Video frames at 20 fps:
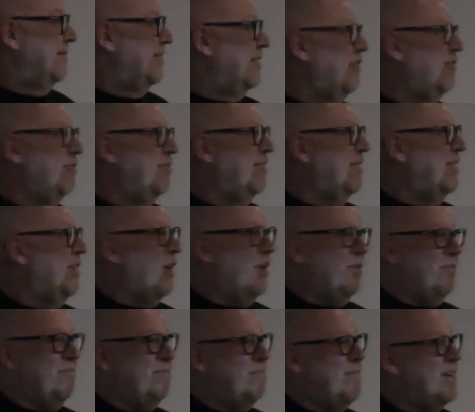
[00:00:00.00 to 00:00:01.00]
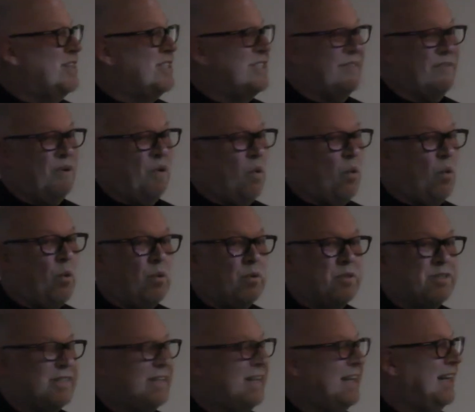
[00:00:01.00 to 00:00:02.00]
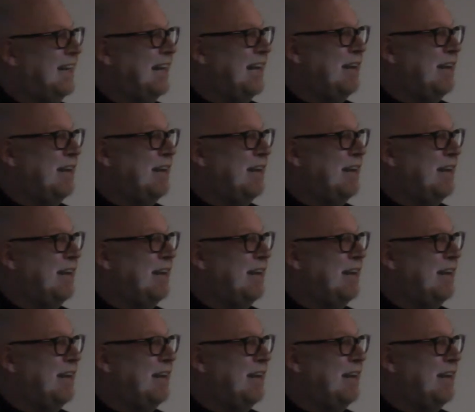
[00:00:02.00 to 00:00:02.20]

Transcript: You must have all seen